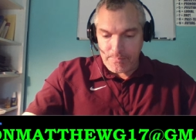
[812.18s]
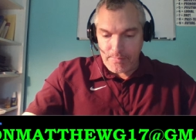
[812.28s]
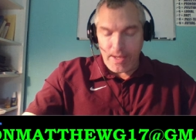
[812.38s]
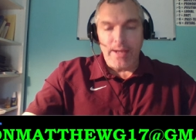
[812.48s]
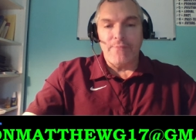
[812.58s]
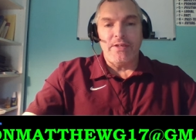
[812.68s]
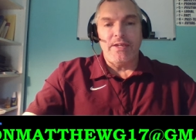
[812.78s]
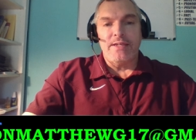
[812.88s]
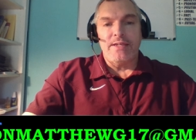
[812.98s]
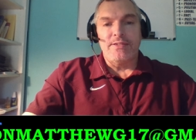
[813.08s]
I'd have to
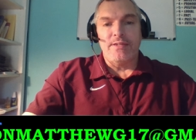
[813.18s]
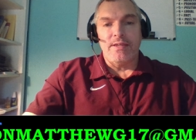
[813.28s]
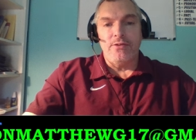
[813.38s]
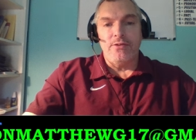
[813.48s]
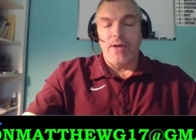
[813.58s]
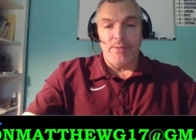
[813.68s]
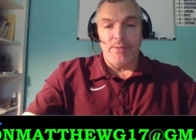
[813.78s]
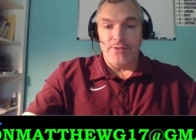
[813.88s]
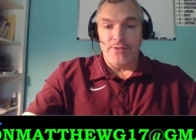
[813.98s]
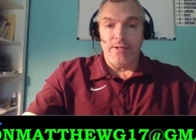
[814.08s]
guess that you haven't been
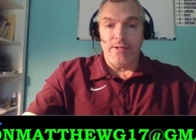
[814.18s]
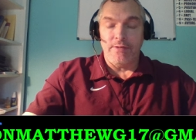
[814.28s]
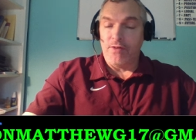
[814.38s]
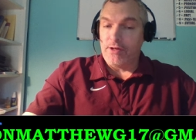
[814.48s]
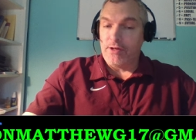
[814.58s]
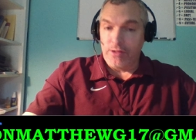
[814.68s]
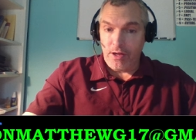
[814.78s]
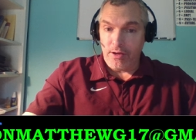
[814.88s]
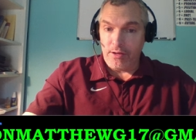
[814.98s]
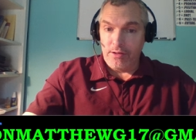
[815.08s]
studying very
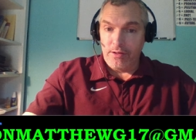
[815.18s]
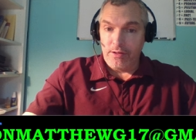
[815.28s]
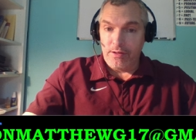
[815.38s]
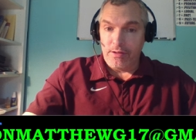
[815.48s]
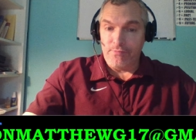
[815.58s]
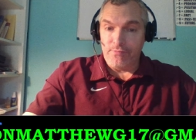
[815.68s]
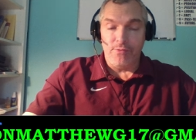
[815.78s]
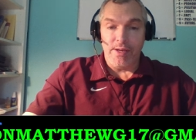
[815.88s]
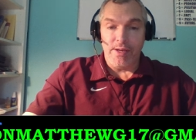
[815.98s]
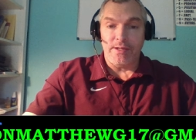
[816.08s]
long if you're
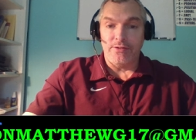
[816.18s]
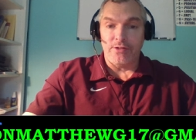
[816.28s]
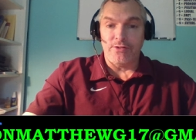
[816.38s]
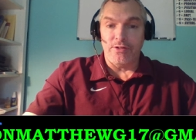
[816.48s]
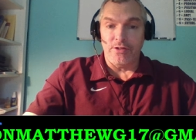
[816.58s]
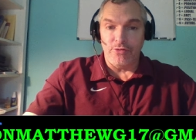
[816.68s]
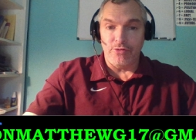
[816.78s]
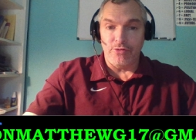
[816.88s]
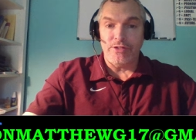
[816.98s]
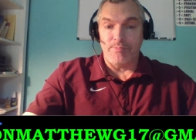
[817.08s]
making such an
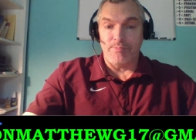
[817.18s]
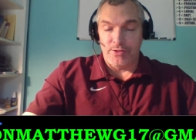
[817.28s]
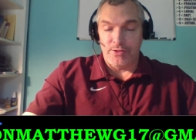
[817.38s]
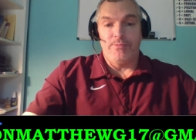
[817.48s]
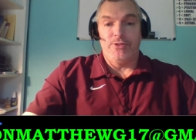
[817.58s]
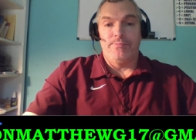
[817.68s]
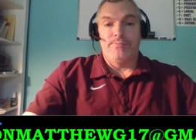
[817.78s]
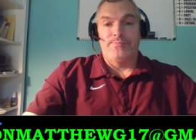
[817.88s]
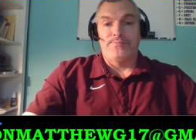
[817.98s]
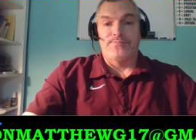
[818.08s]
egregious presumption
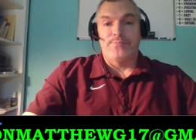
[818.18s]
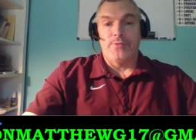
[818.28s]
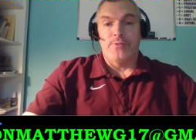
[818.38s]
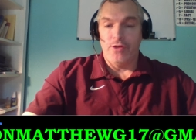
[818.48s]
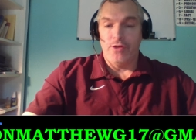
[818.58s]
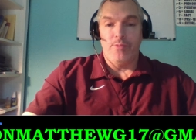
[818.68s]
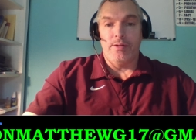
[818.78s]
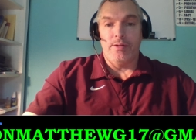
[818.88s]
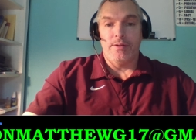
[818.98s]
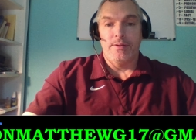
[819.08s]
on your
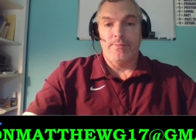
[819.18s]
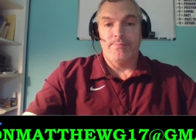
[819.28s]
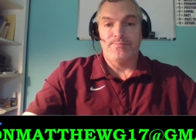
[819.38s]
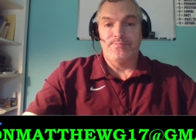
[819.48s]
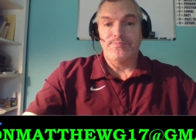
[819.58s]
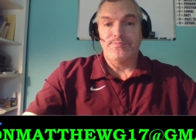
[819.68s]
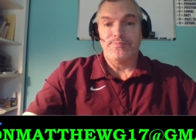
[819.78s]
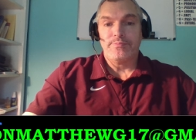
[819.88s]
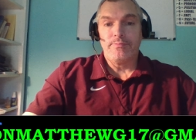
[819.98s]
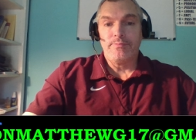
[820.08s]
part.
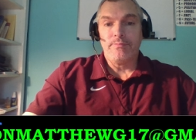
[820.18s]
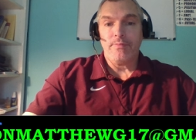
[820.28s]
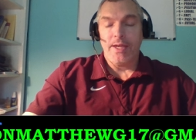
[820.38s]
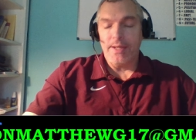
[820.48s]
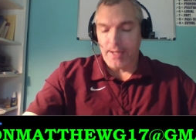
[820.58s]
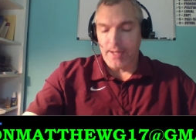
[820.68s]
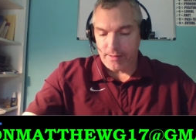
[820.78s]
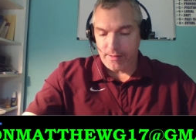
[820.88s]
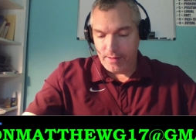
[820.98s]
And again,